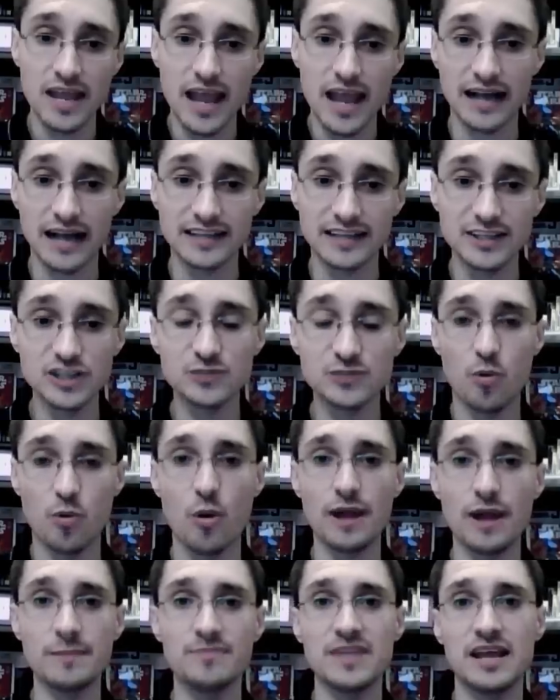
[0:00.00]
And at this
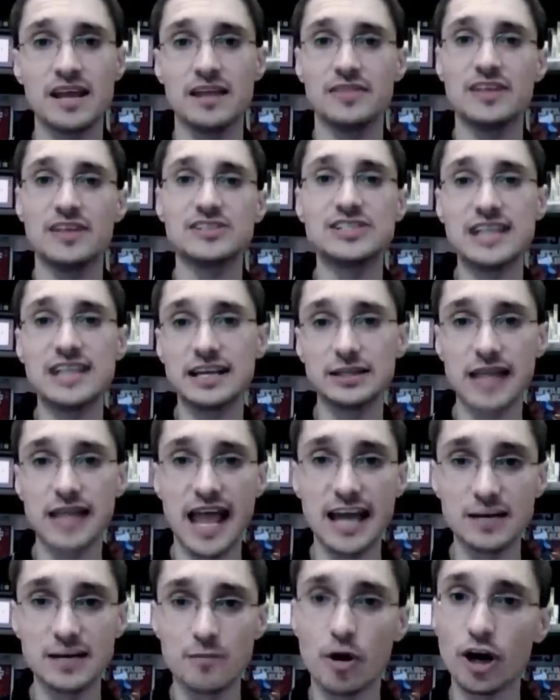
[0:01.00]
point, this is a
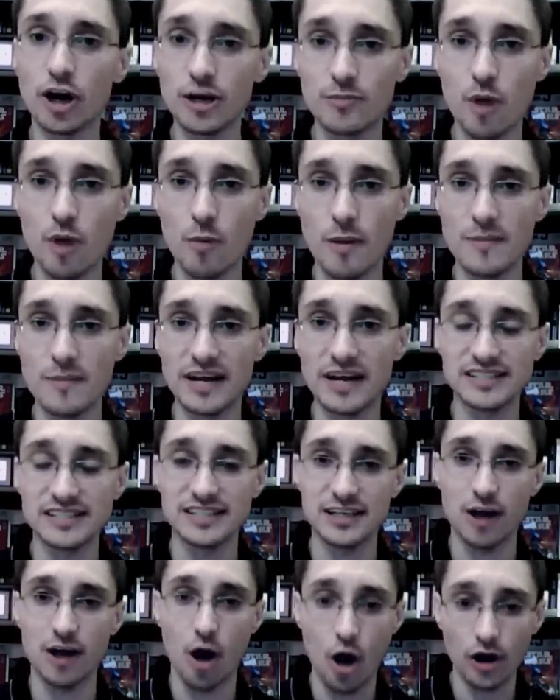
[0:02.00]
landmark moment because
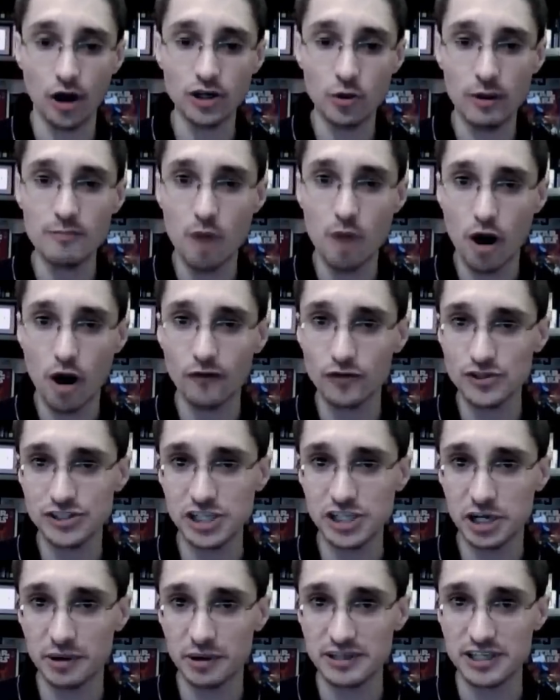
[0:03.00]
the ongoing Marvel
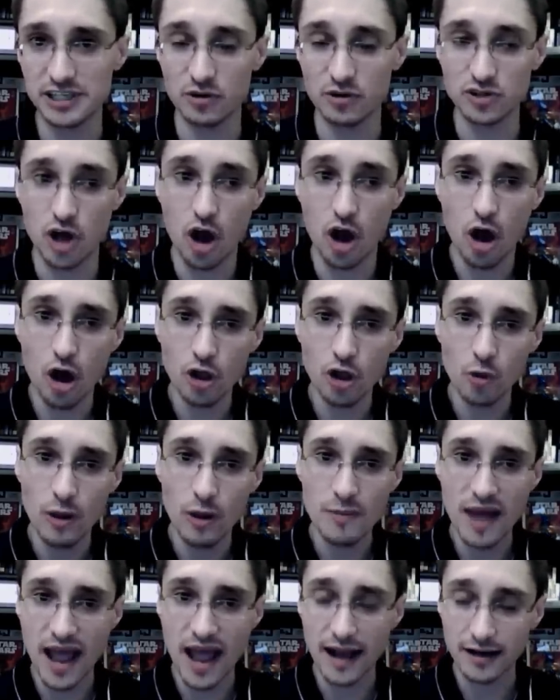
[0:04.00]
series, it goes all the way
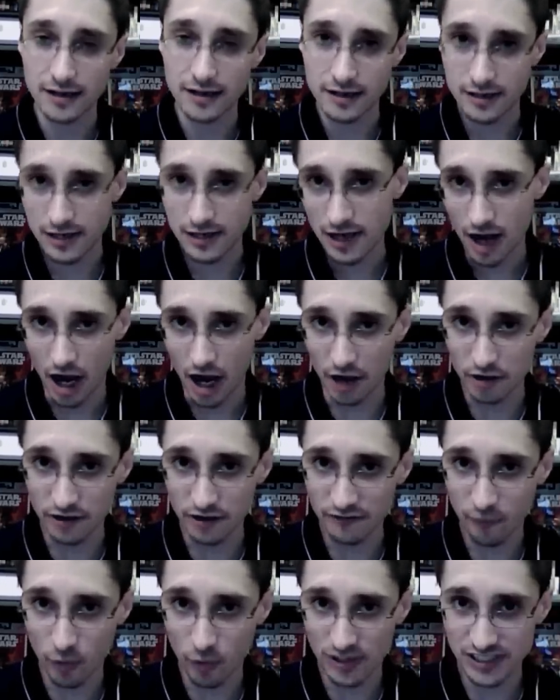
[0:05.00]
back,
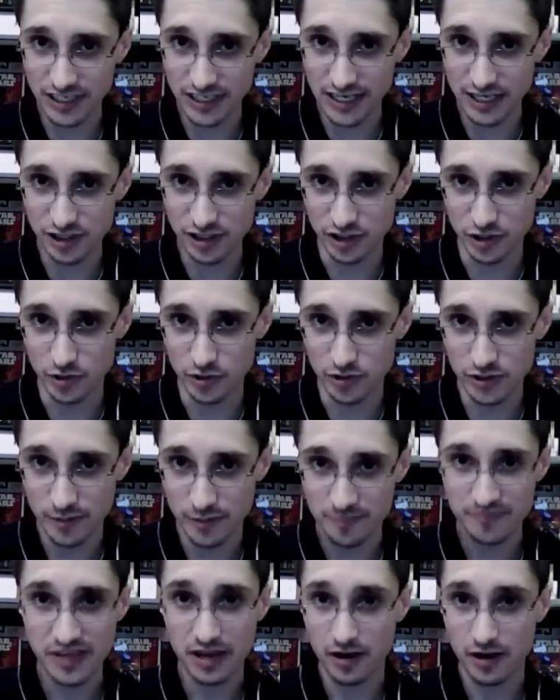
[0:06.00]
114 issues,
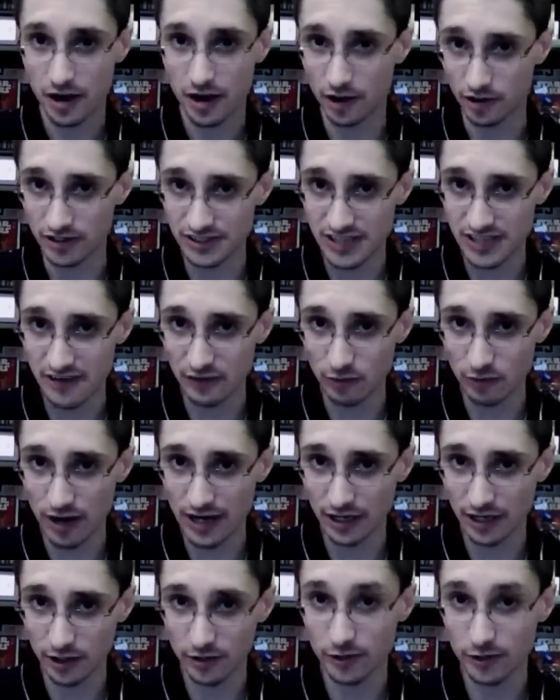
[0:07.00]
107
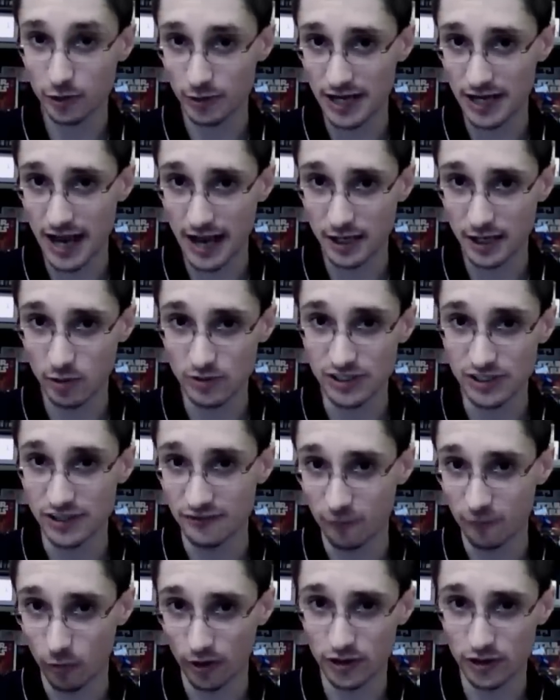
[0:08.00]
regular, 3 annuals, and the
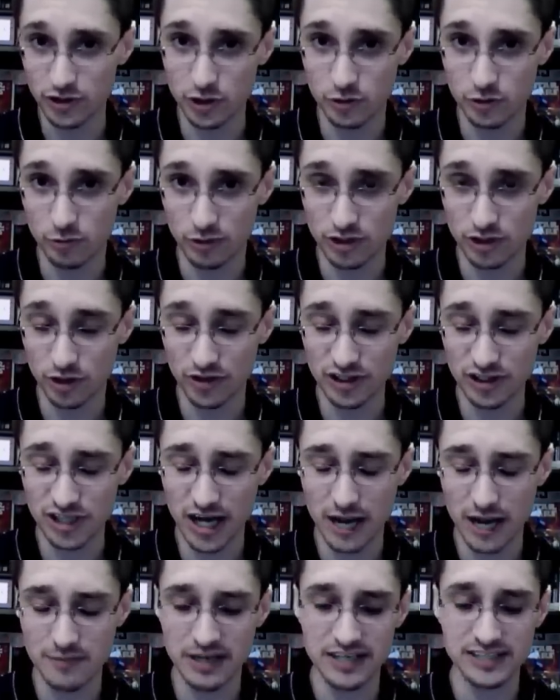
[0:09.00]
4-issue Return of the
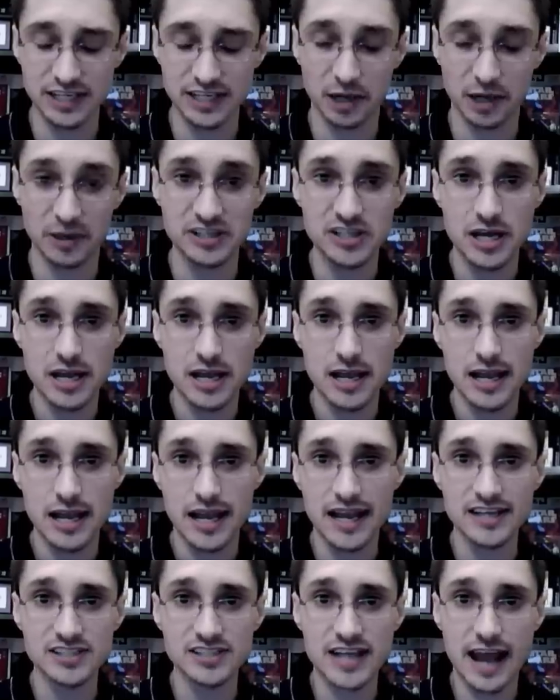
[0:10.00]
Jedi miniseries,
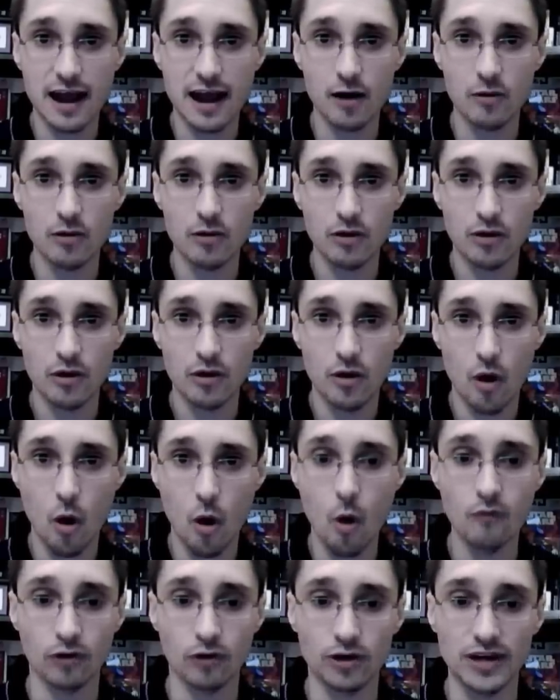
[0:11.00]
is now
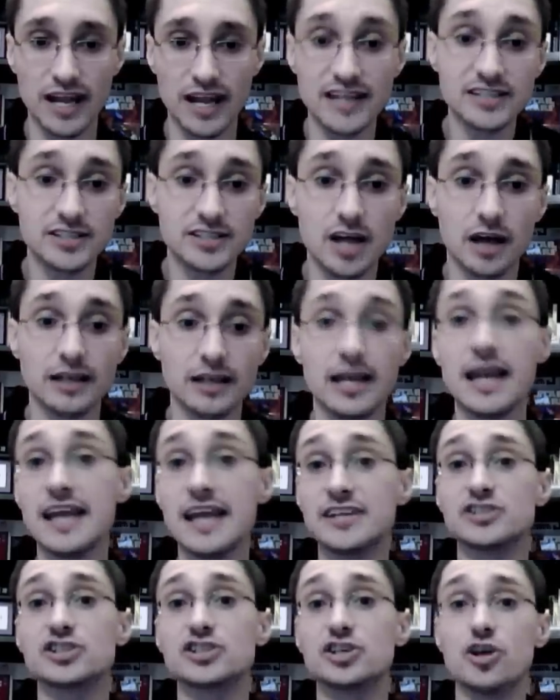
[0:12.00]
over. It's done.
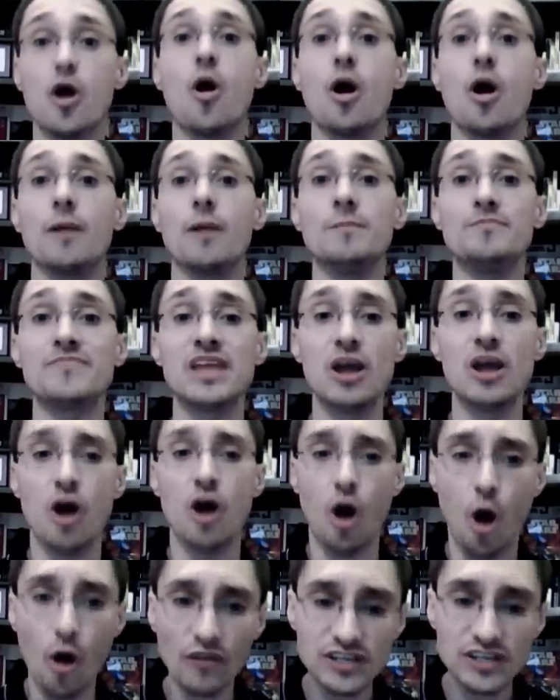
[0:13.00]
It's gone.
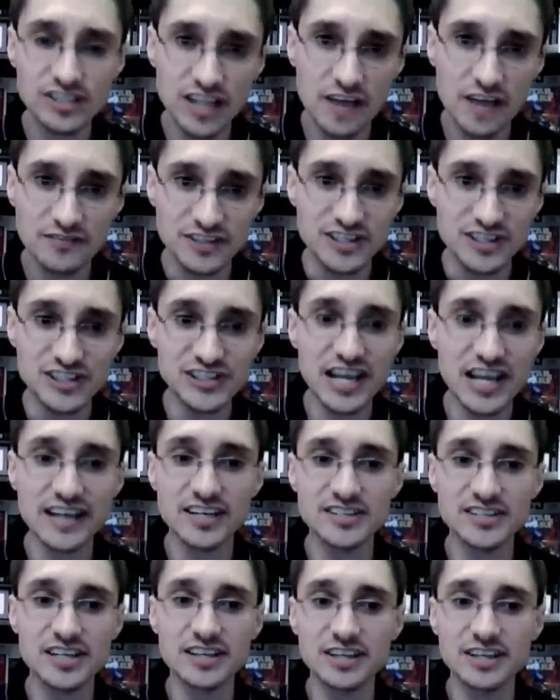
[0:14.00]
All that's left to say to
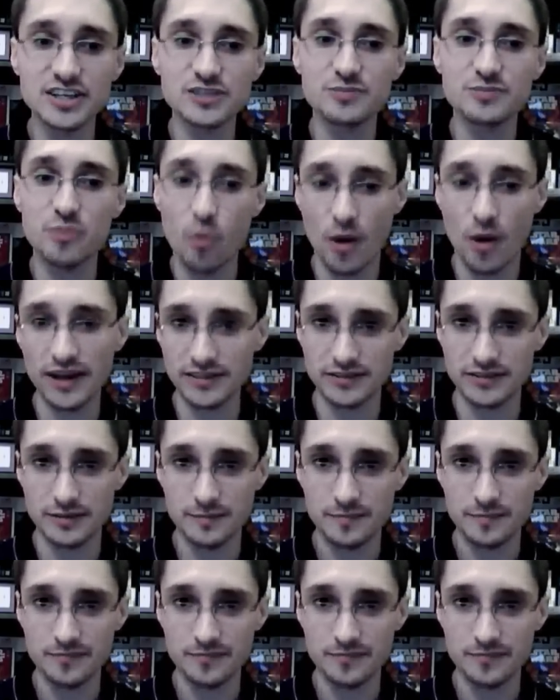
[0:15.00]
us at this point